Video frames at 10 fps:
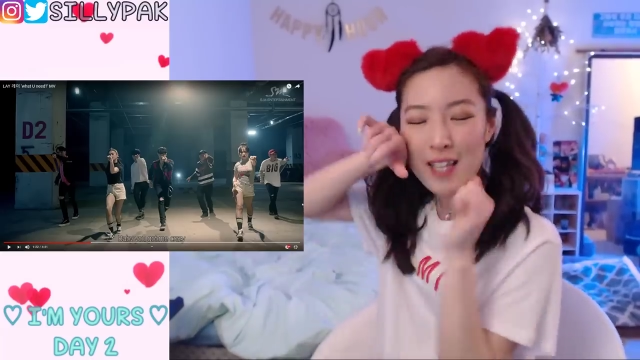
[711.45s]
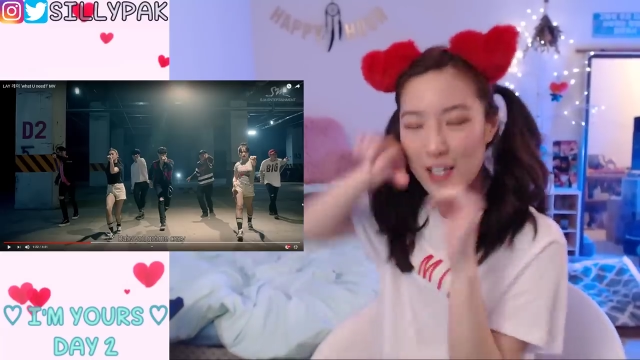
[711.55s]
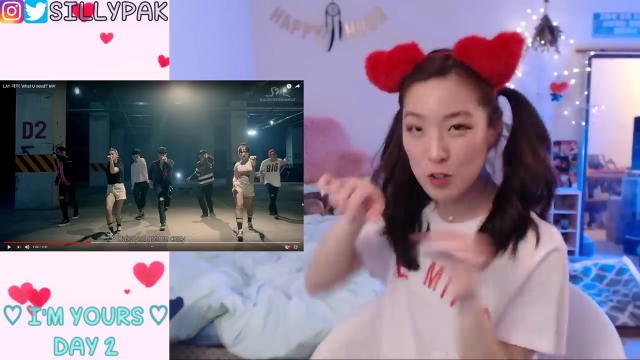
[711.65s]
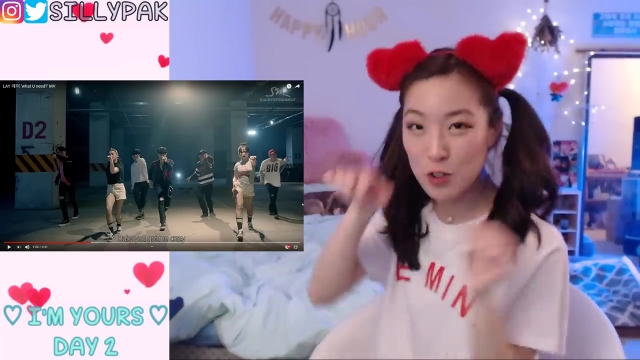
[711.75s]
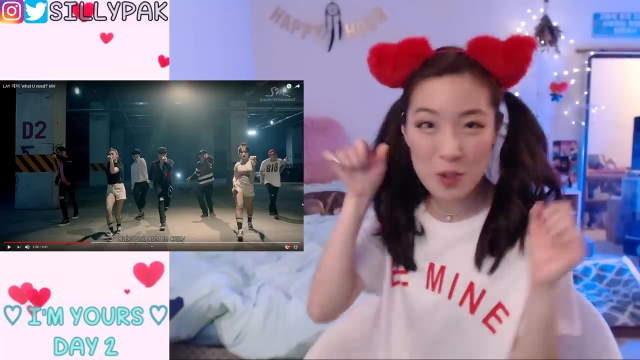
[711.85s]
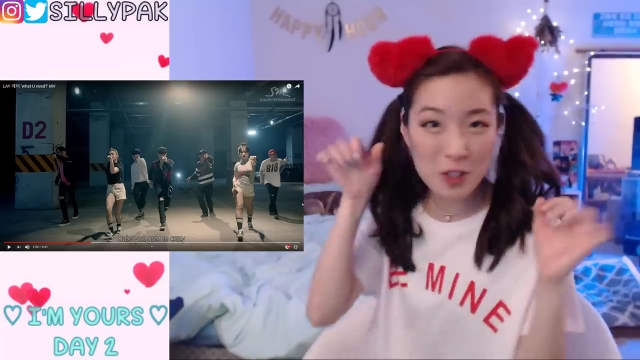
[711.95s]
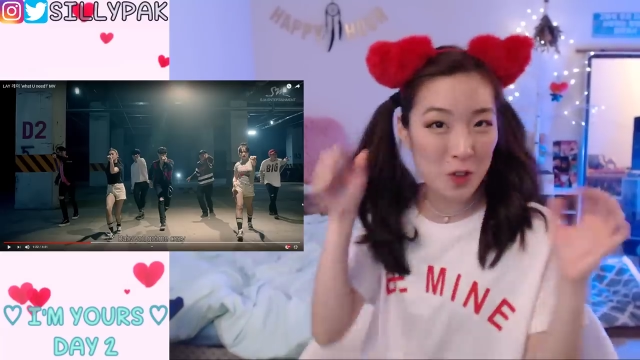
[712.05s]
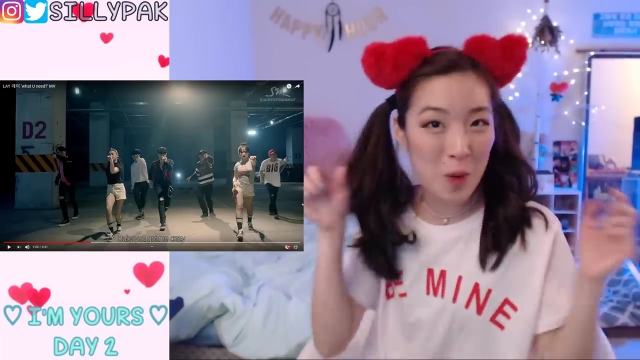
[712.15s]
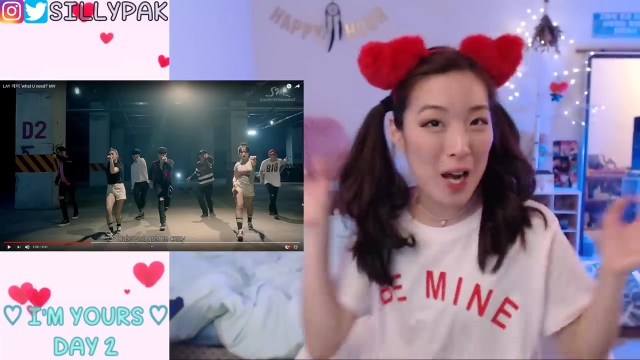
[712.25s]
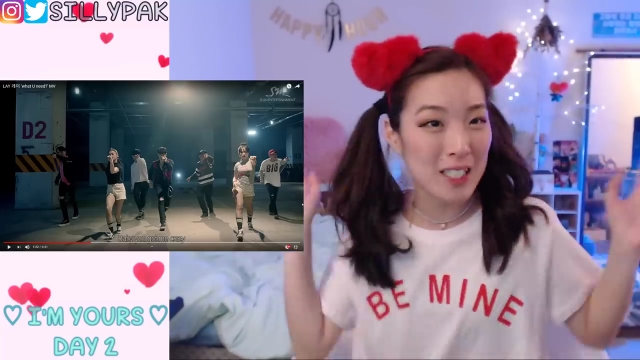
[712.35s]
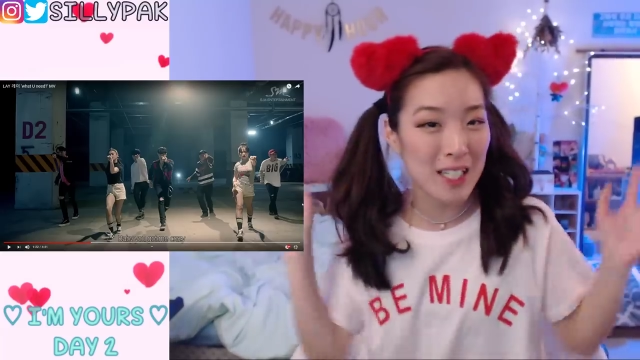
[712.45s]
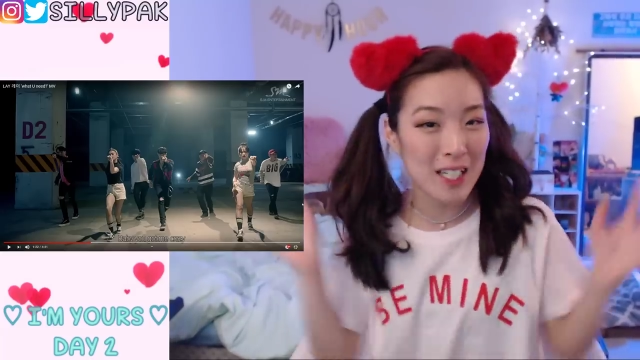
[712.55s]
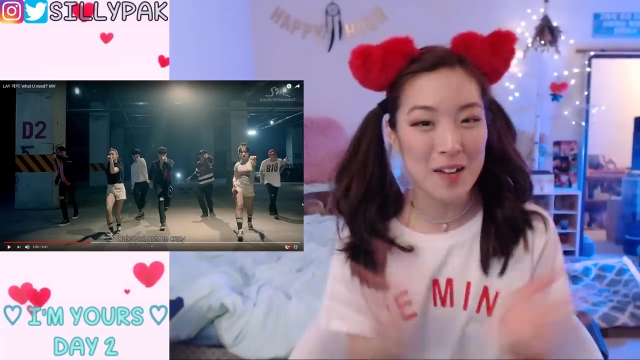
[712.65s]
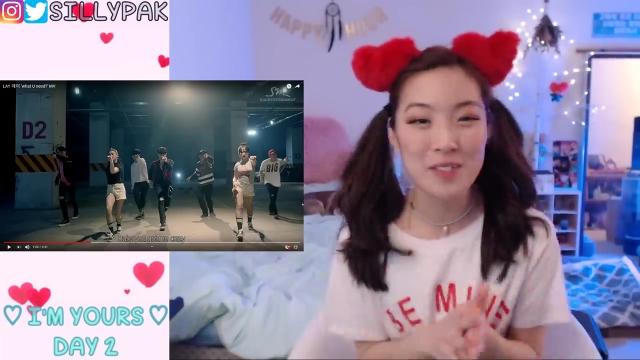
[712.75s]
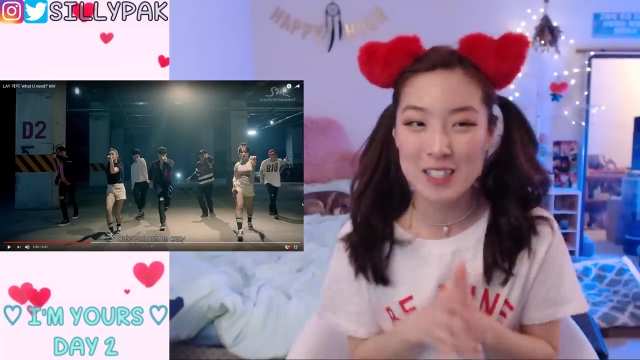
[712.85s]
thank you so much for watching,
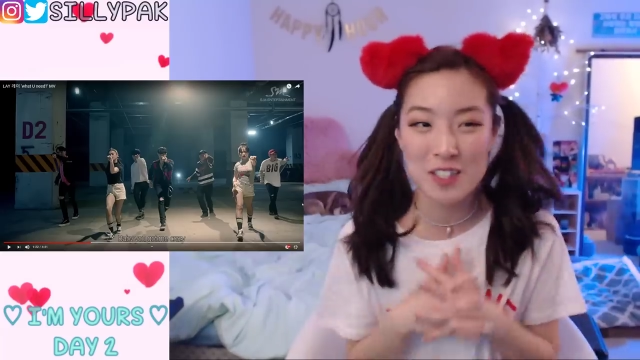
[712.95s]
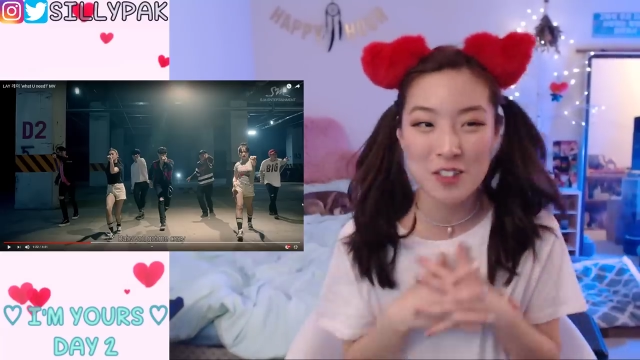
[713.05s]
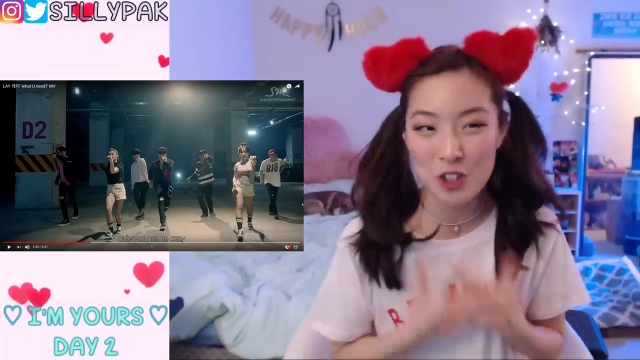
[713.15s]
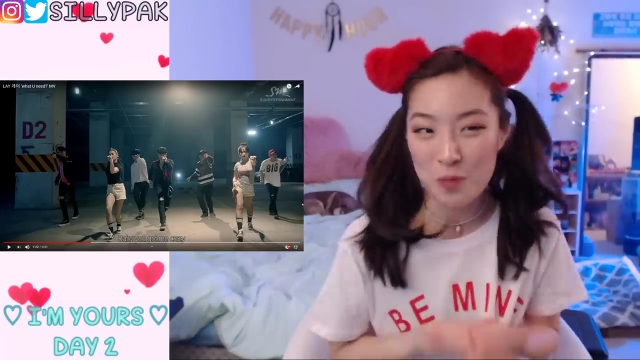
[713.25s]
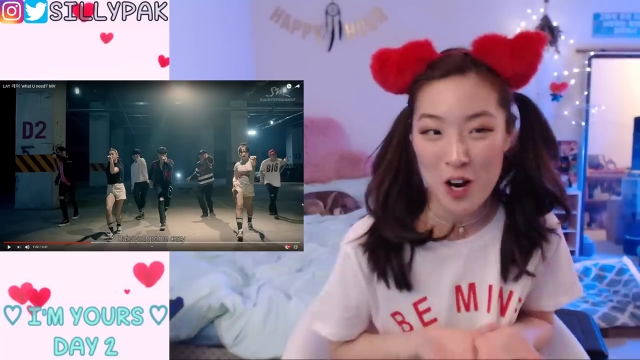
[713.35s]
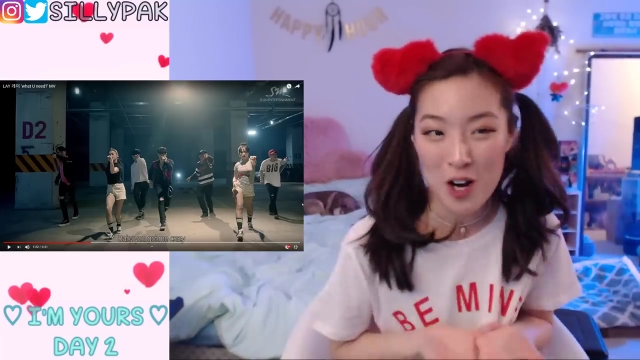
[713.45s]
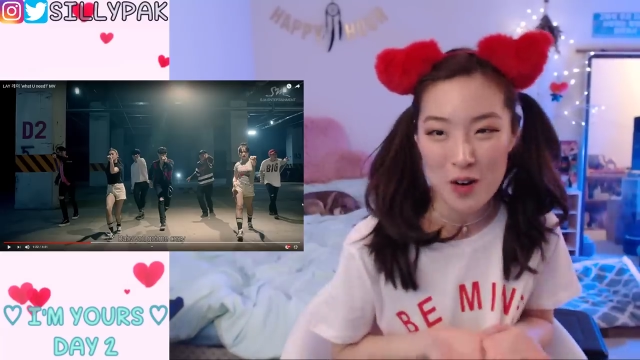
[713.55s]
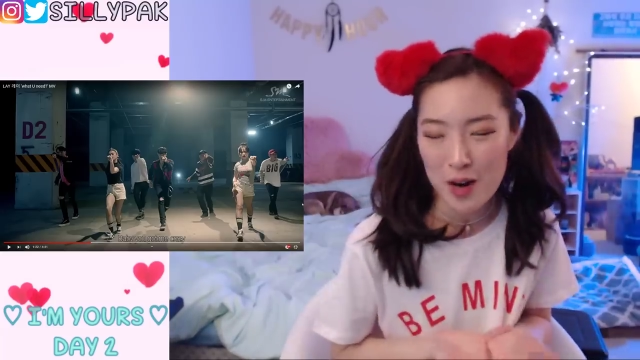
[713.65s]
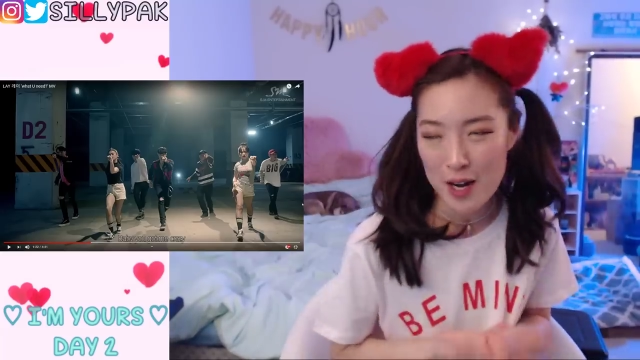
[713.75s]
and I will see you tomorrow.